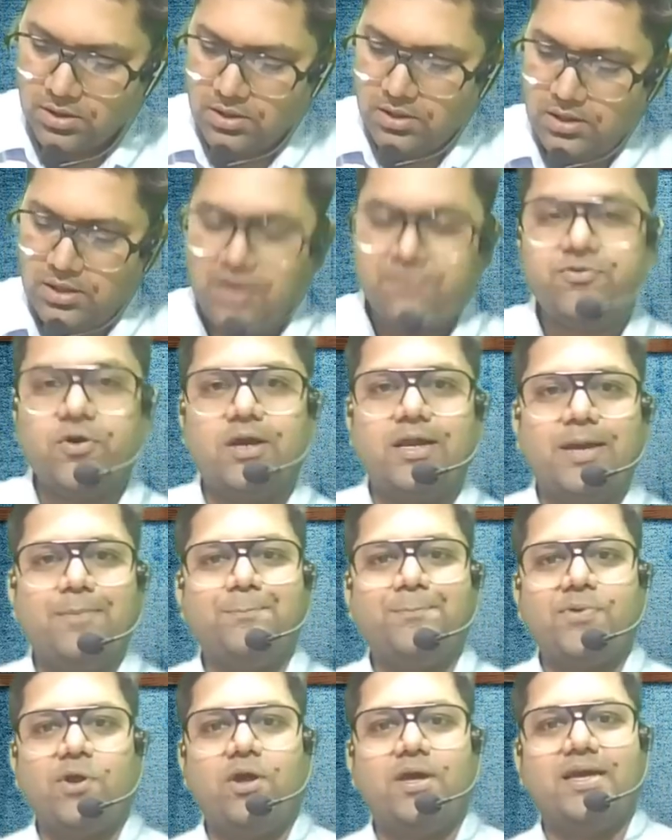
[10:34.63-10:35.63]
If your
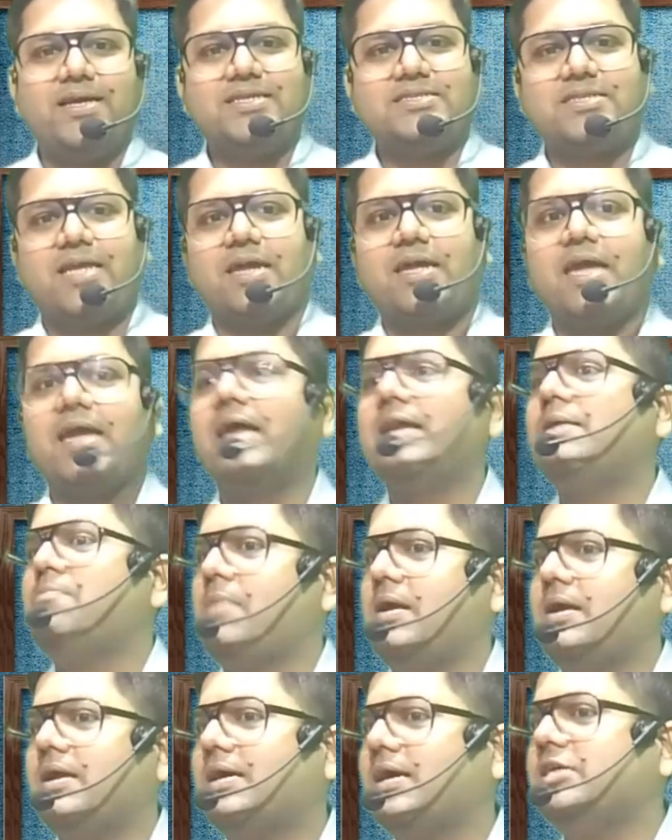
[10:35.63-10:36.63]
employer is taking any
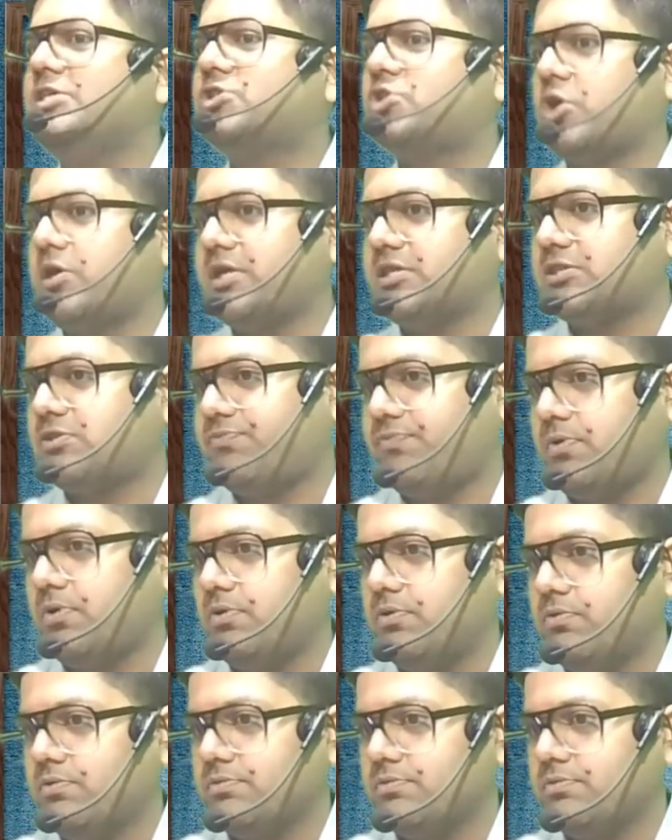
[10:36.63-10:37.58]
medical insurance for you,